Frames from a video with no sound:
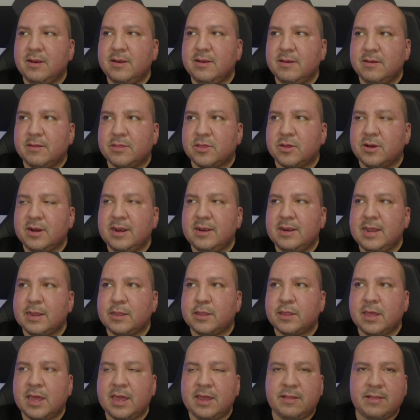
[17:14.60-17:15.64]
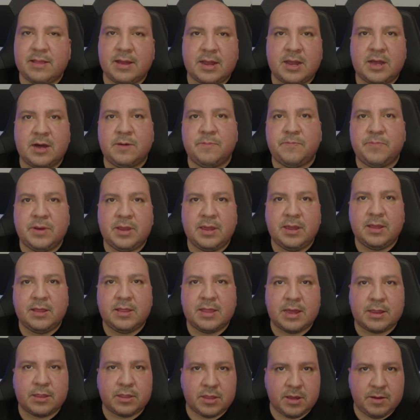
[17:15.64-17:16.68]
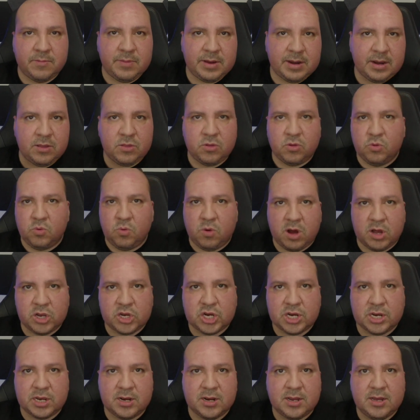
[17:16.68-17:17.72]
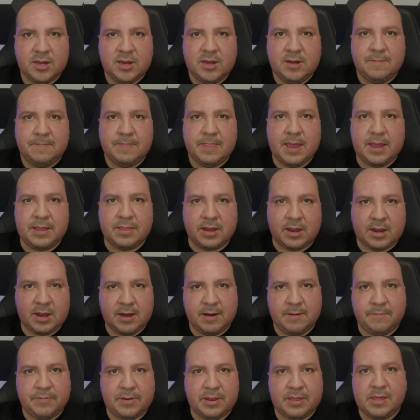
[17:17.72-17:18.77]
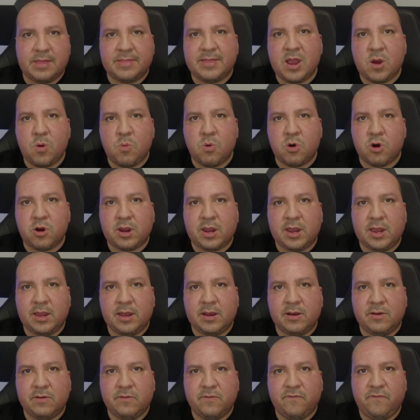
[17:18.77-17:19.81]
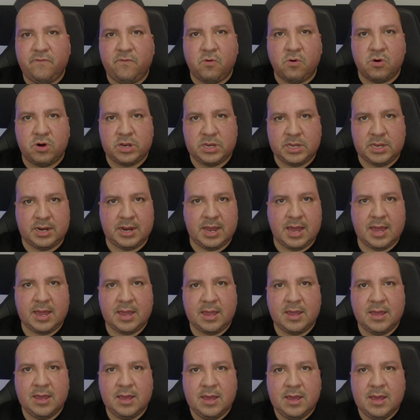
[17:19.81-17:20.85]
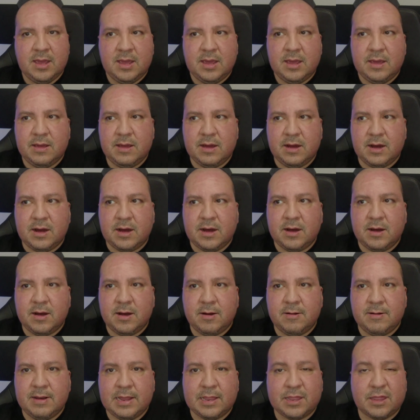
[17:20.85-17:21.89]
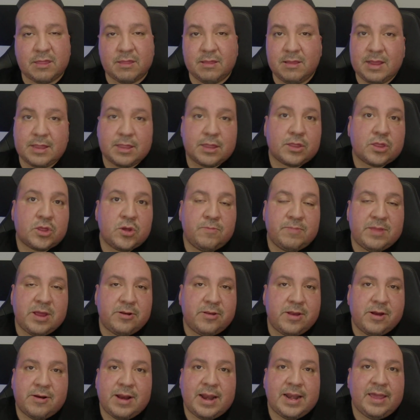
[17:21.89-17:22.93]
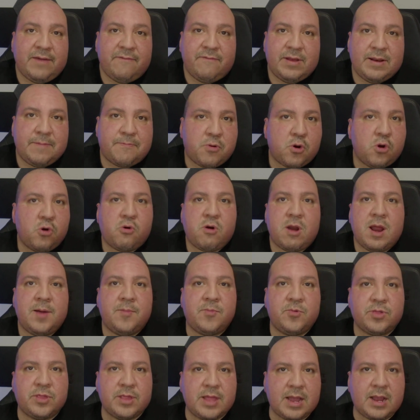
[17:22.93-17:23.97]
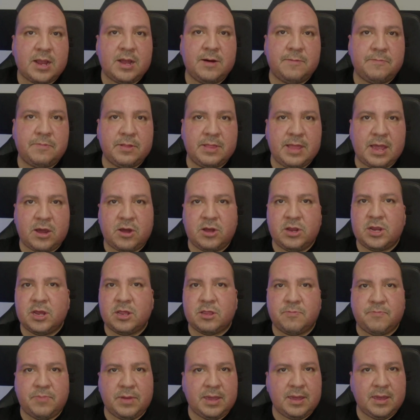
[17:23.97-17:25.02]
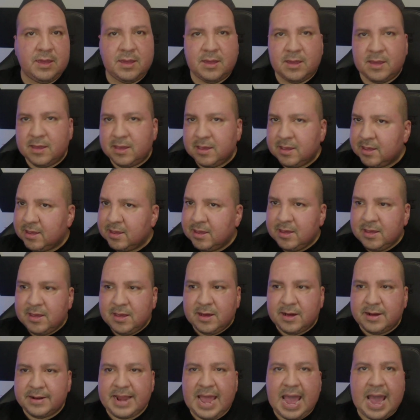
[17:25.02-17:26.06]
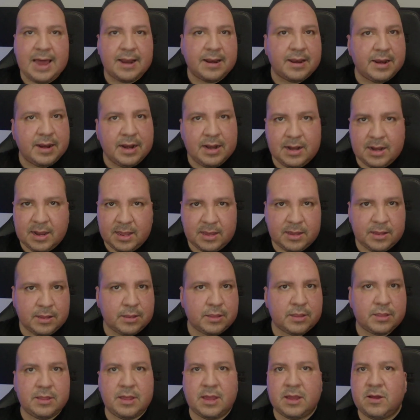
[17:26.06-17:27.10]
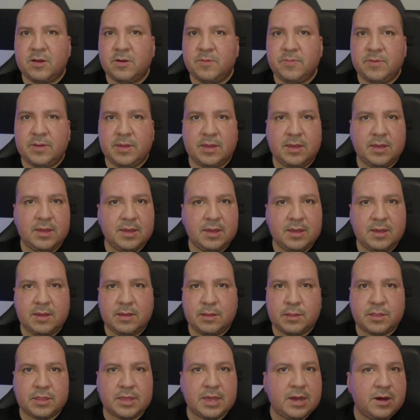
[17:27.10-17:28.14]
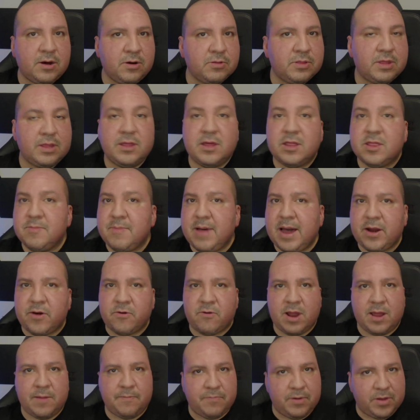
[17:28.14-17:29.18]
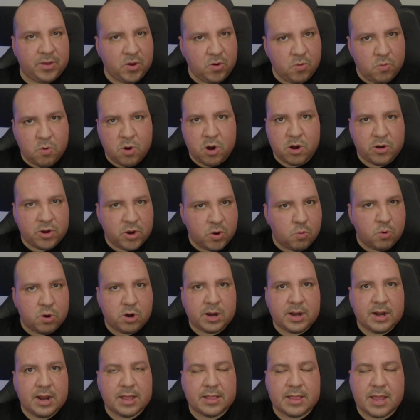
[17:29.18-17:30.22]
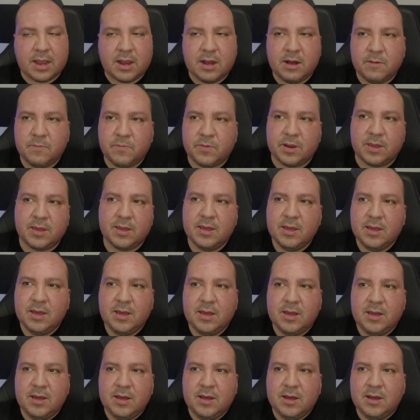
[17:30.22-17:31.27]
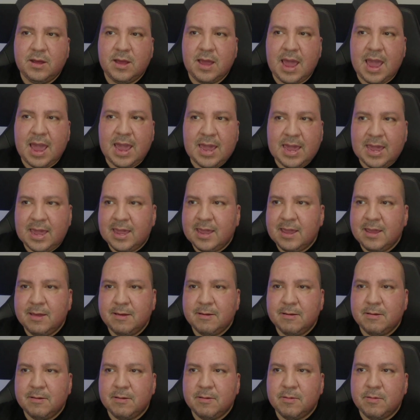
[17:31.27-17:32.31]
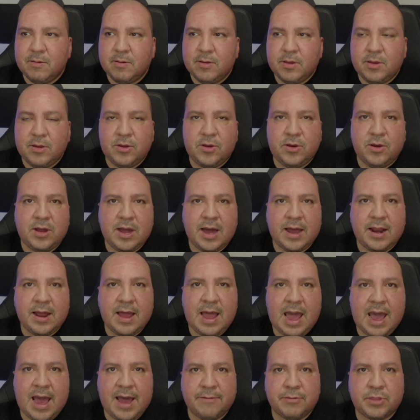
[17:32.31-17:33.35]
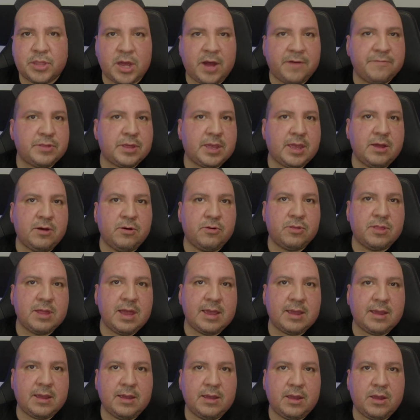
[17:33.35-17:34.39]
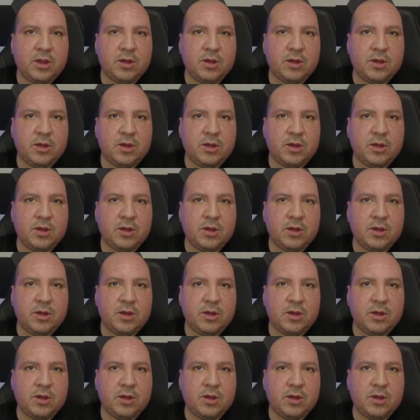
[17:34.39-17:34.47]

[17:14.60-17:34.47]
so let's say the company that somebody who's watching and the company that they're working for today, let's assume that they're not even programmers in that company. They could just be an analyst, they could be sales, it doesn't matter, right? But you're working at that company. A, you gotta have soft skills, like